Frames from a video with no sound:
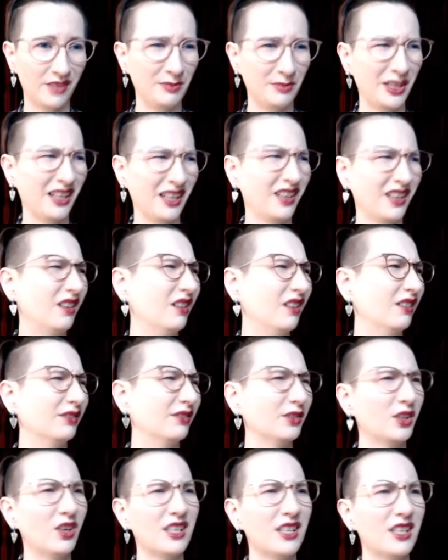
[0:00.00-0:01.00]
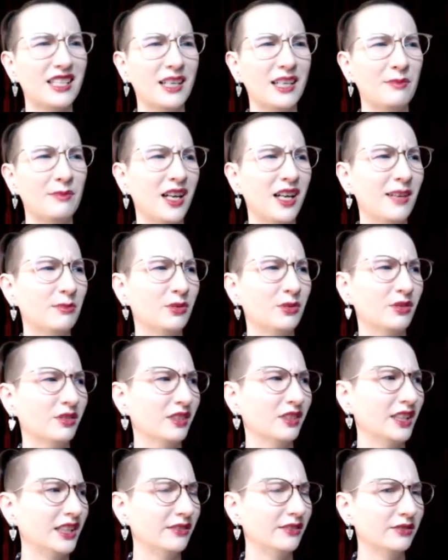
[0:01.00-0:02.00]
be like, oh, for God's sake, buy a book or
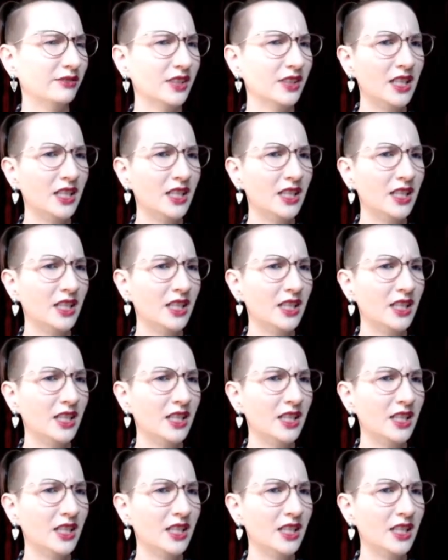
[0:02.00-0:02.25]
leave.